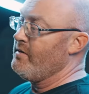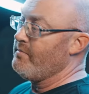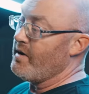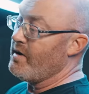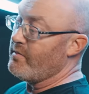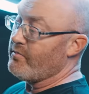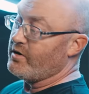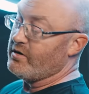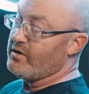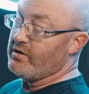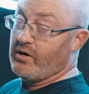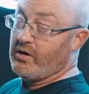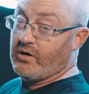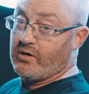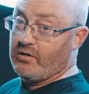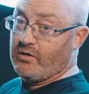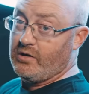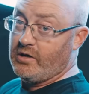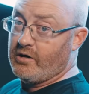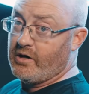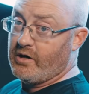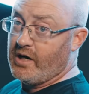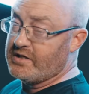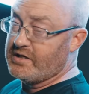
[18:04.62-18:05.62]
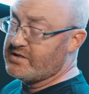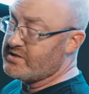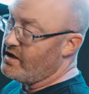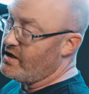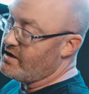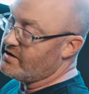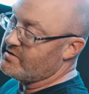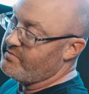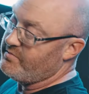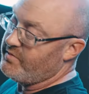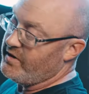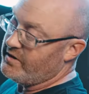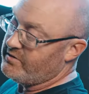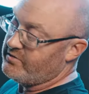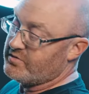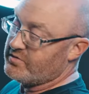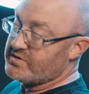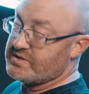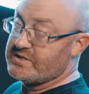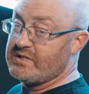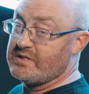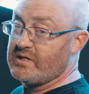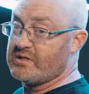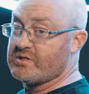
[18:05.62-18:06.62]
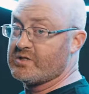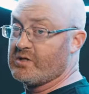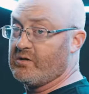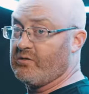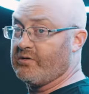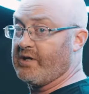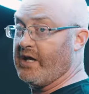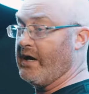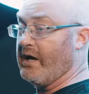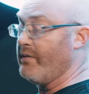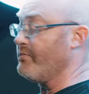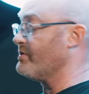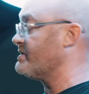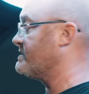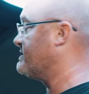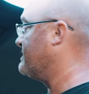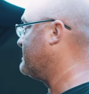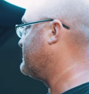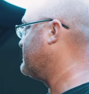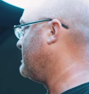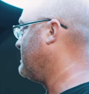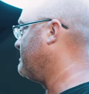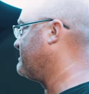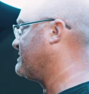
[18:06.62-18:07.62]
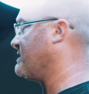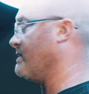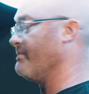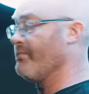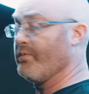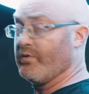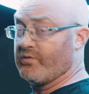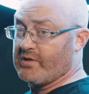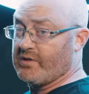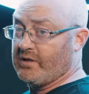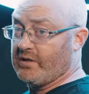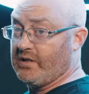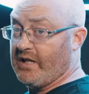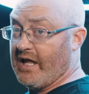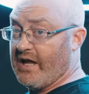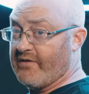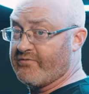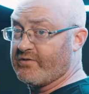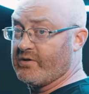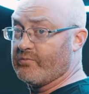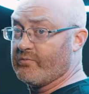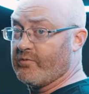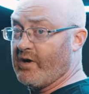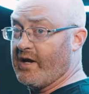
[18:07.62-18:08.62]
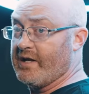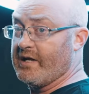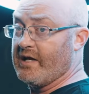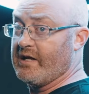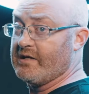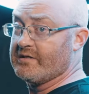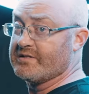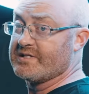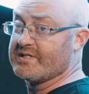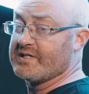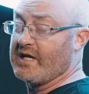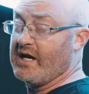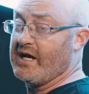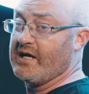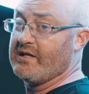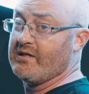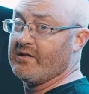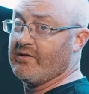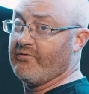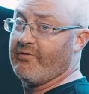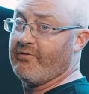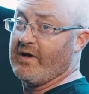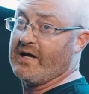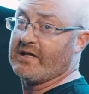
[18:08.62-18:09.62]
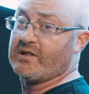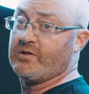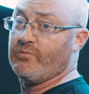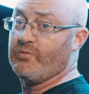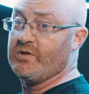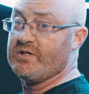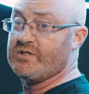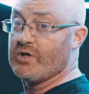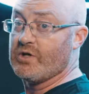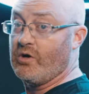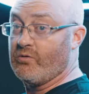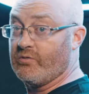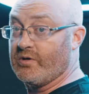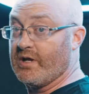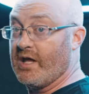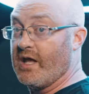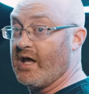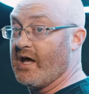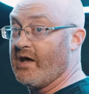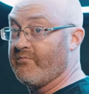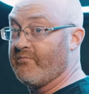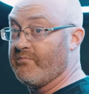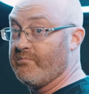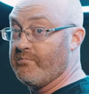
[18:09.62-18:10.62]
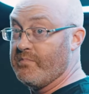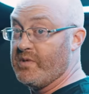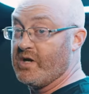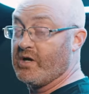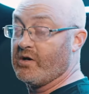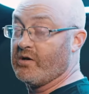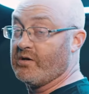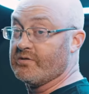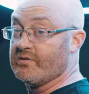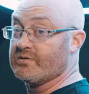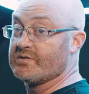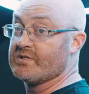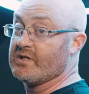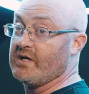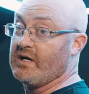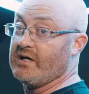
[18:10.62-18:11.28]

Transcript: future sort of software upgradable features and capabilities with that, that there, mm-hmm. there's somewhat an endless possibility